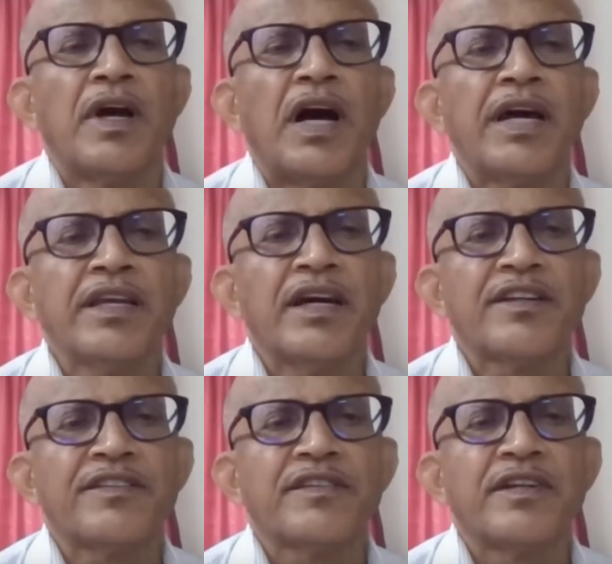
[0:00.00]

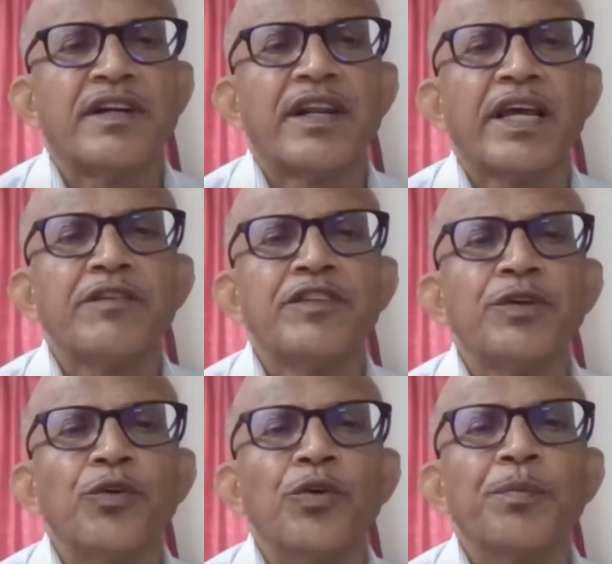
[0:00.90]
IRs drive
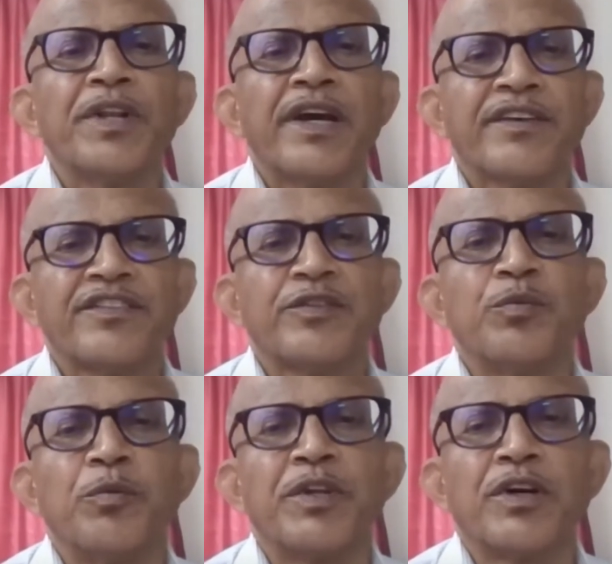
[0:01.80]
the open access
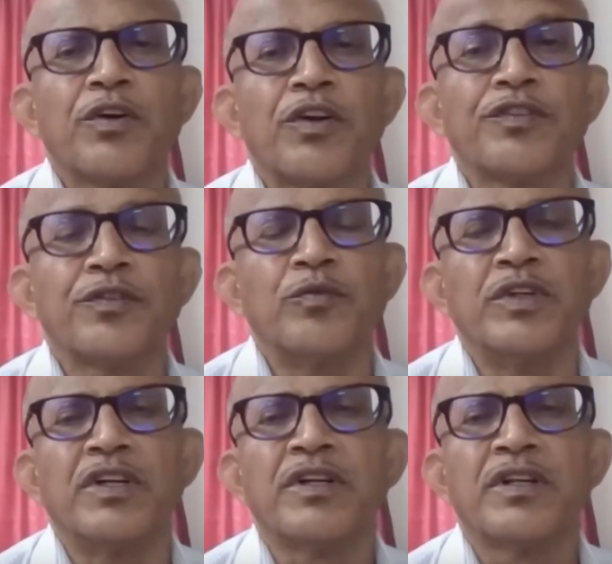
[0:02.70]
movement across the
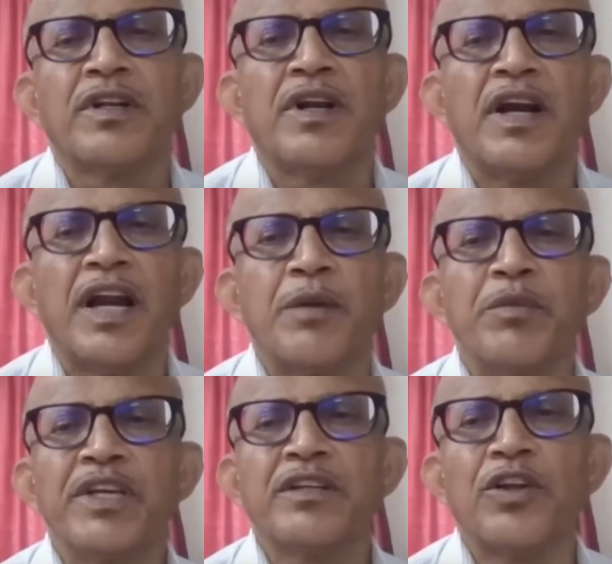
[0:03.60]
world and
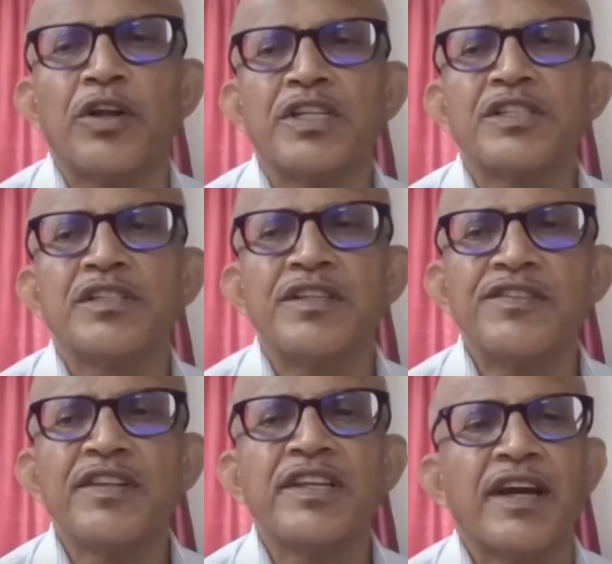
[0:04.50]
make knowledge
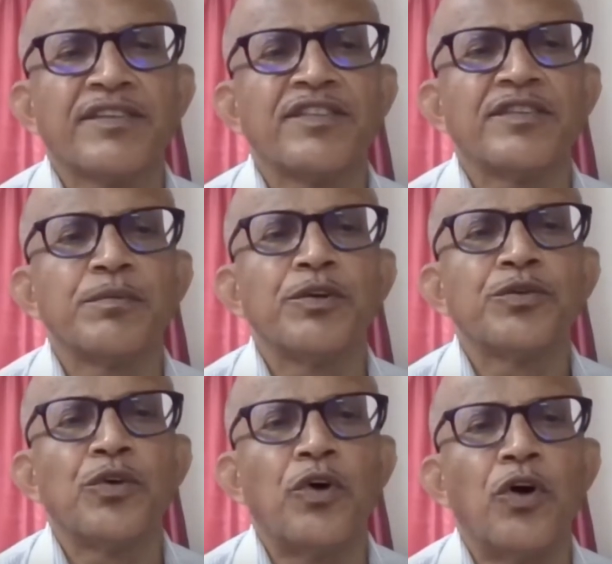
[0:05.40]
easily accessible to
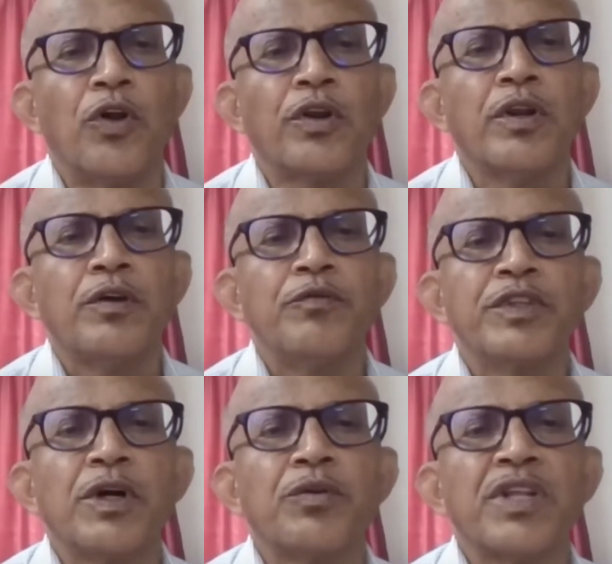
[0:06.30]
all
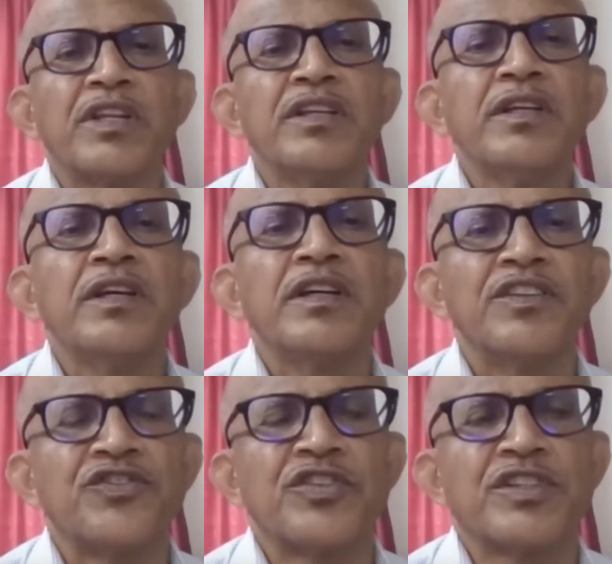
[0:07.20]
without any
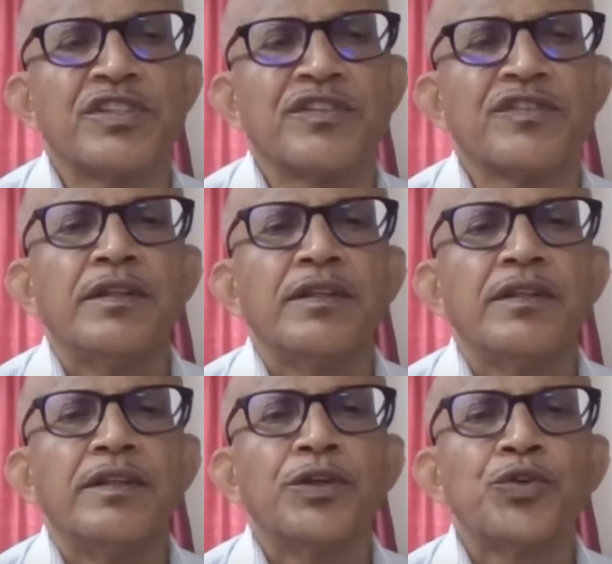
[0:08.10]
restrictions.
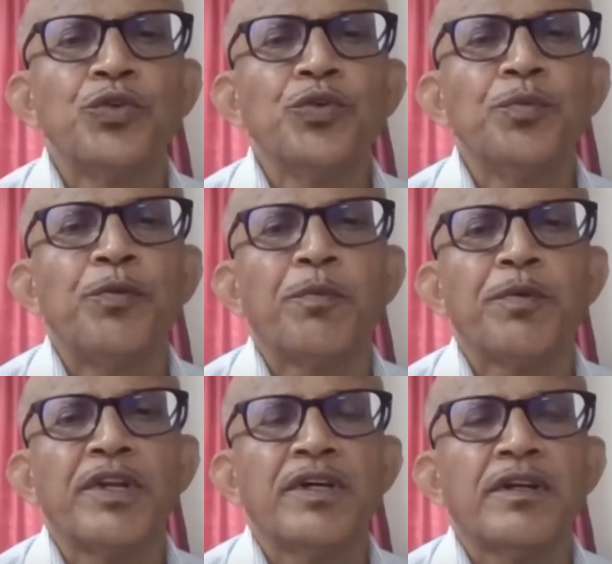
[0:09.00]
The two
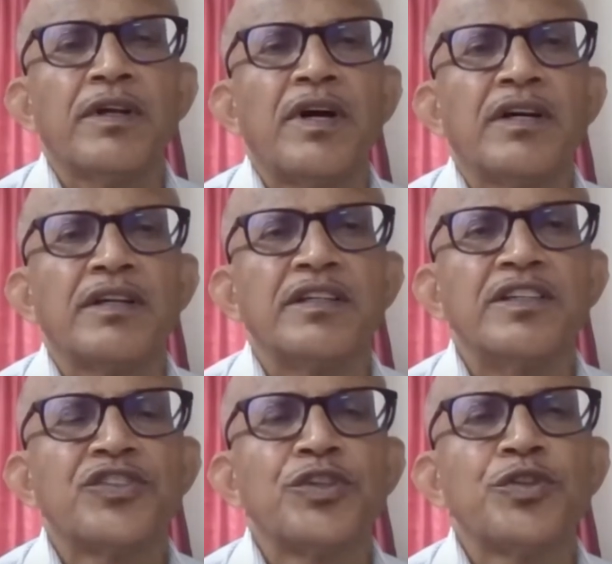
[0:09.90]
popular
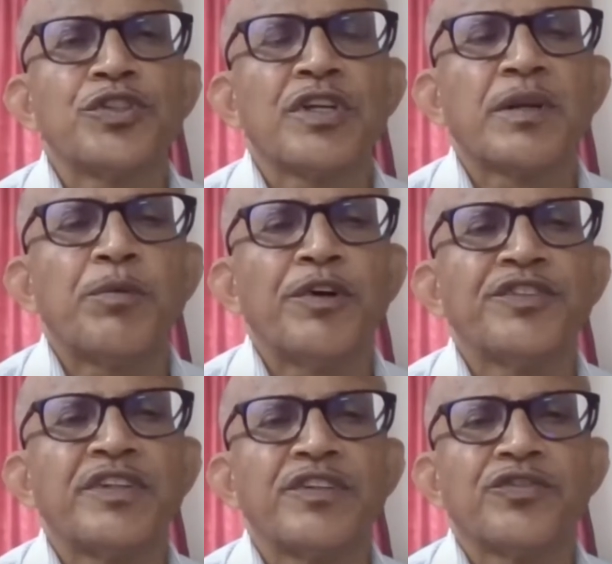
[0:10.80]
institutional
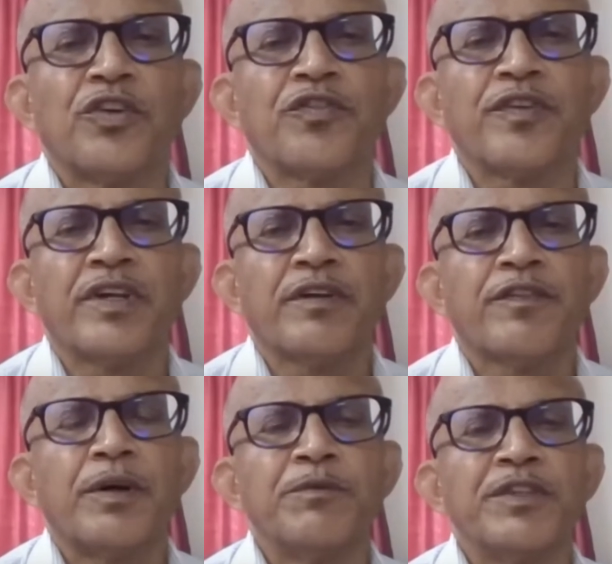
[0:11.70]
repository software
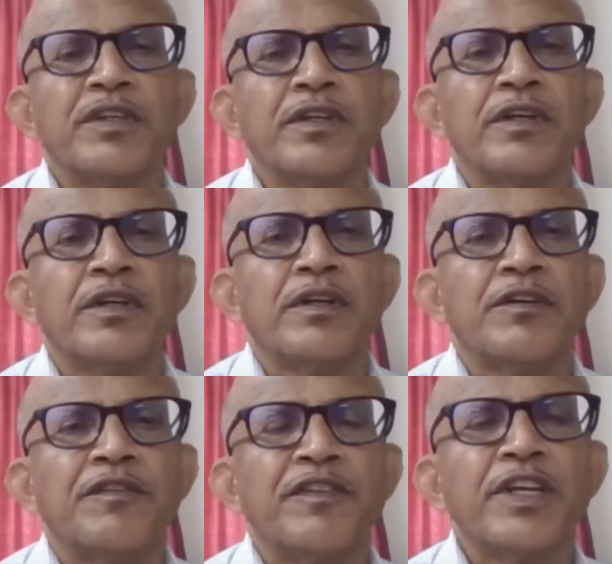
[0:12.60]
from the
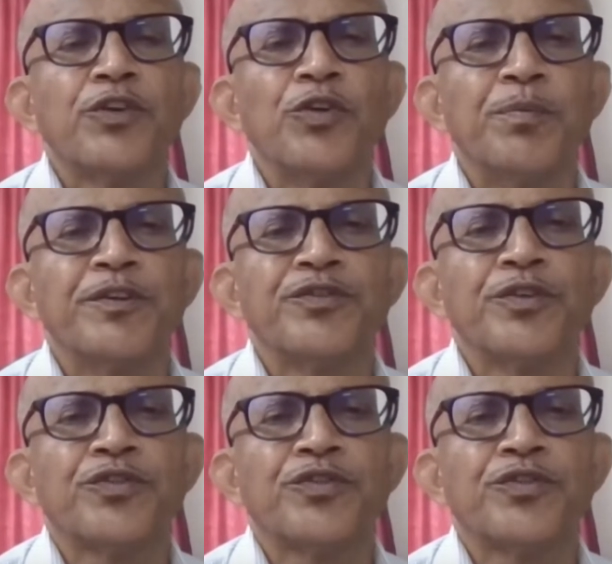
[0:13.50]
free and open source